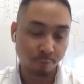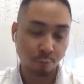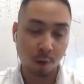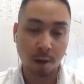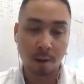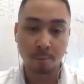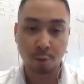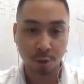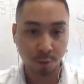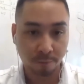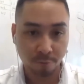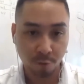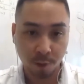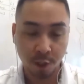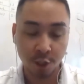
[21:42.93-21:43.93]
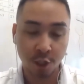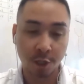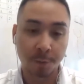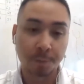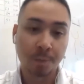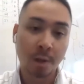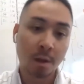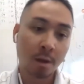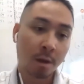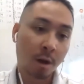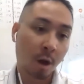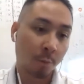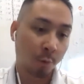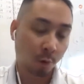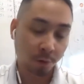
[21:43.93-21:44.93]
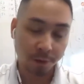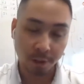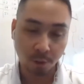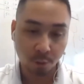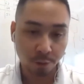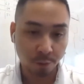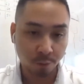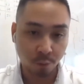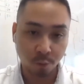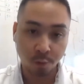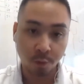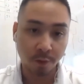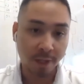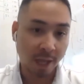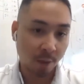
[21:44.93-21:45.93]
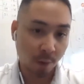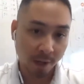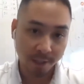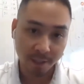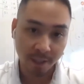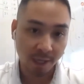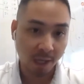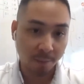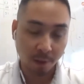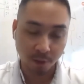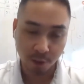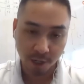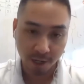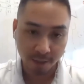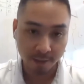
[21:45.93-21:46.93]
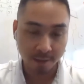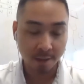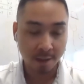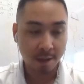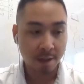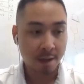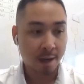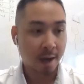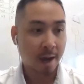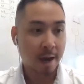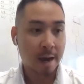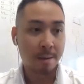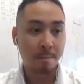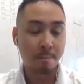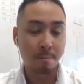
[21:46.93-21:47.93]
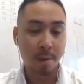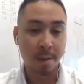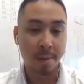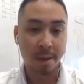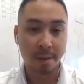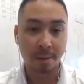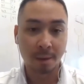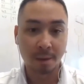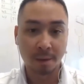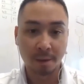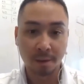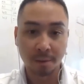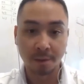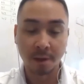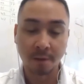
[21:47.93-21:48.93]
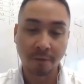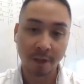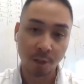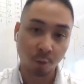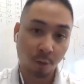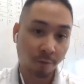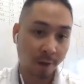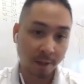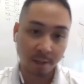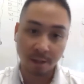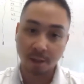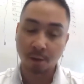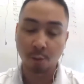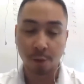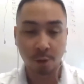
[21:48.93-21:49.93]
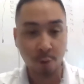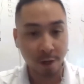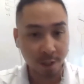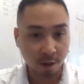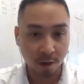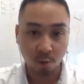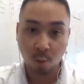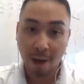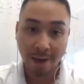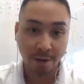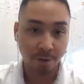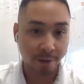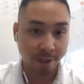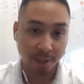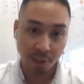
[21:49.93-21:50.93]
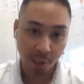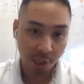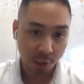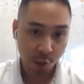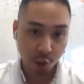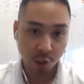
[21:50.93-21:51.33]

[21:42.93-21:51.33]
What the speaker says: personal information. Our broker dealer will do the KYC, AML checks, and then the investor will fund either with credit card, wire, or ACH.